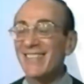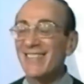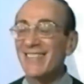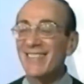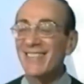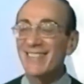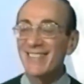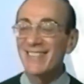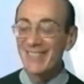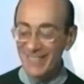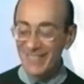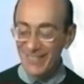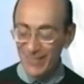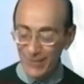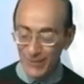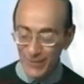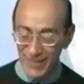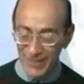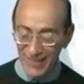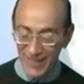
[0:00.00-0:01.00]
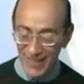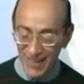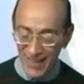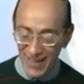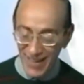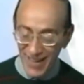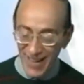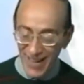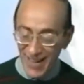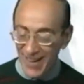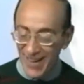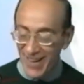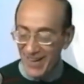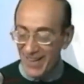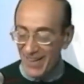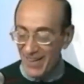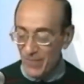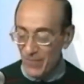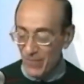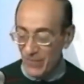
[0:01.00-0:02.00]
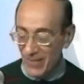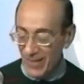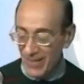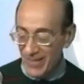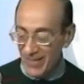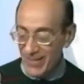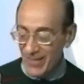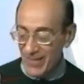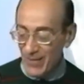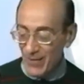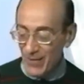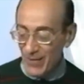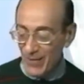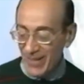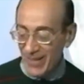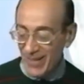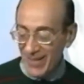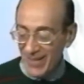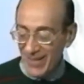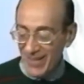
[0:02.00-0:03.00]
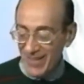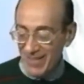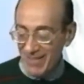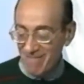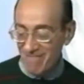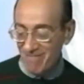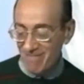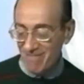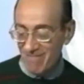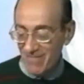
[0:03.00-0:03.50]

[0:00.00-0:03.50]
uh, it's, so sweet. Um, so, uh,